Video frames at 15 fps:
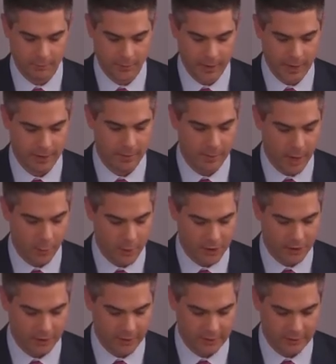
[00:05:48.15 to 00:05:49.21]
And then my
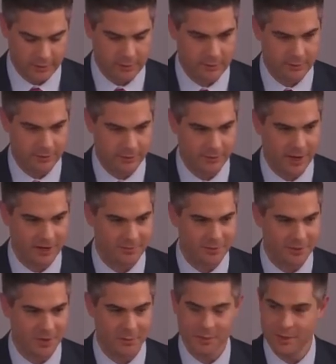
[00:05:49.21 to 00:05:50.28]
wish list, since the FASB is
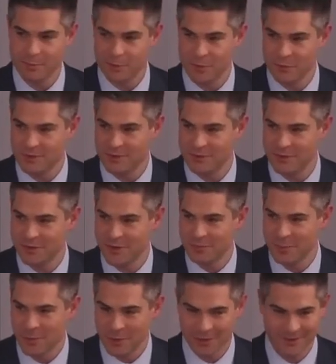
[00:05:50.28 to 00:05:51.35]
going to be improving this
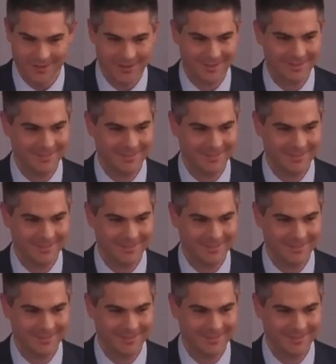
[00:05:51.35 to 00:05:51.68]
footnote more,